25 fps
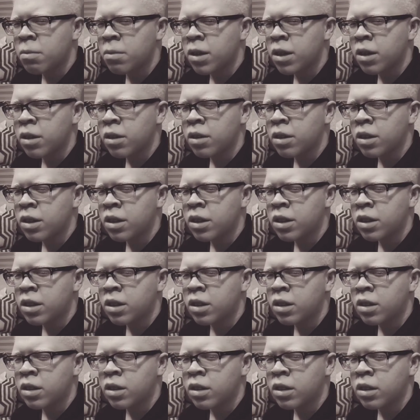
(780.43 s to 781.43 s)
about.
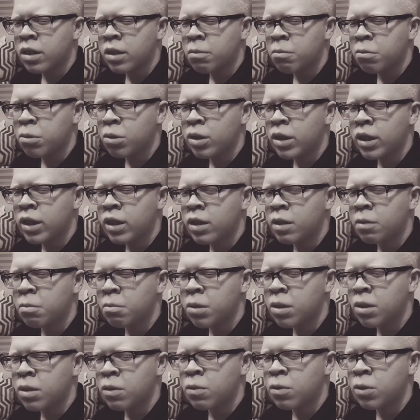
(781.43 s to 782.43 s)
You're employee of the
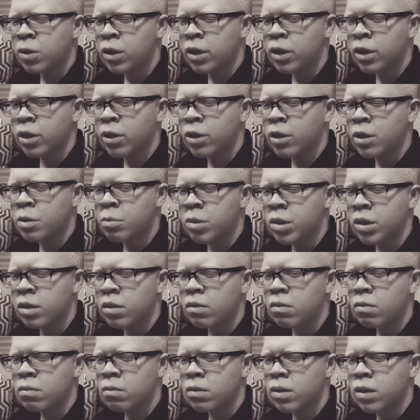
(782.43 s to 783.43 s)
month for encouragement.
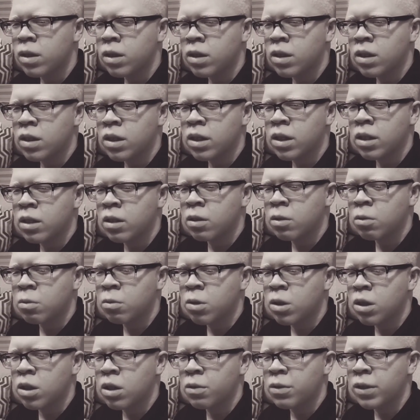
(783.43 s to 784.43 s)
I see it on the
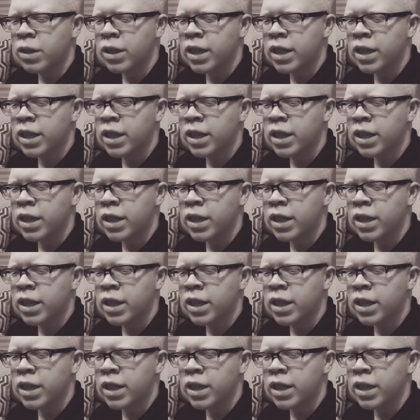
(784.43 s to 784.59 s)
wall every